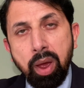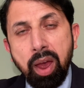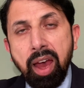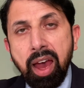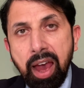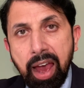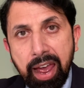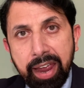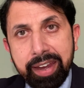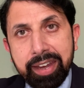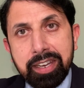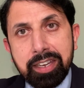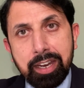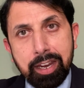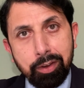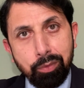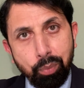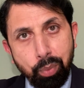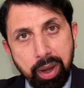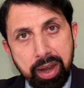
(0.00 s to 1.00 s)
height
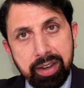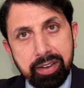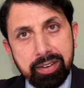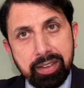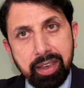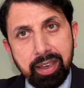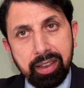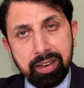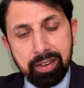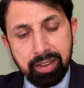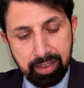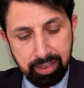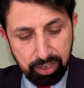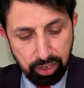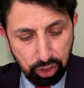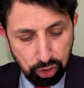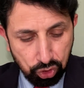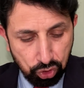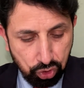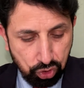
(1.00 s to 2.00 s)
and weight gain
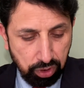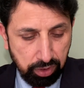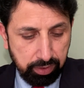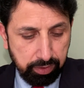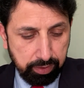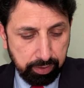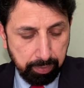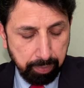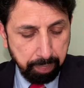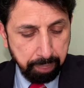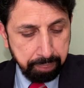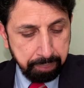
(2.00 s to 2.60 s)
in children.